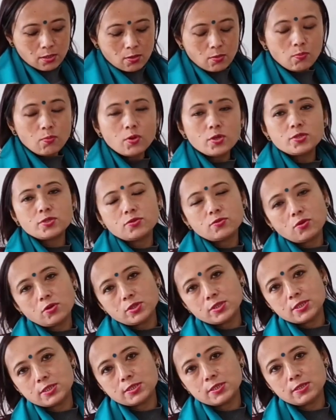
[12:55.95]
was
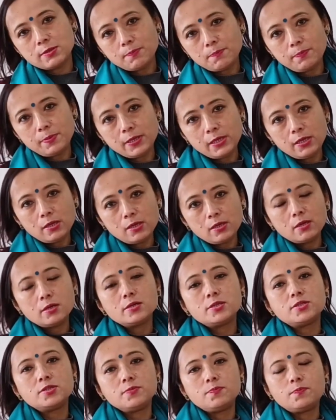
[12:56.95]
not simply a
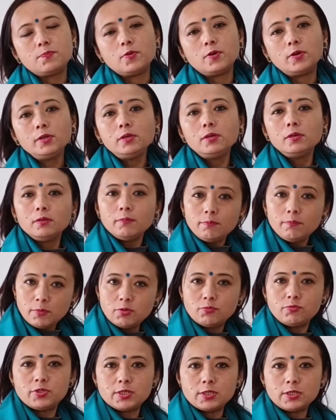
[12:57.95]
sepoy
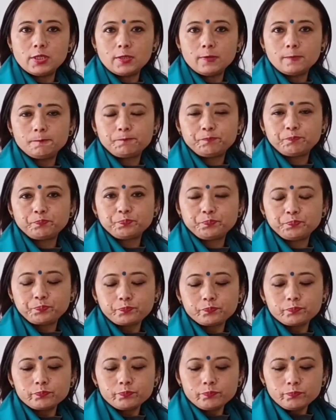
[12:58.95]
mutiny.
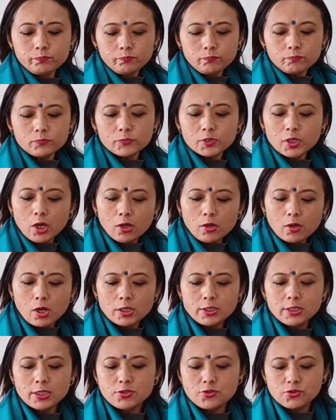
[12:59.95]

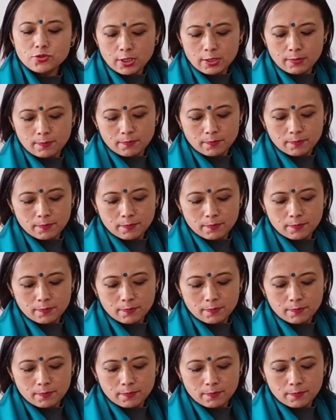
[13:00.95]
According to him,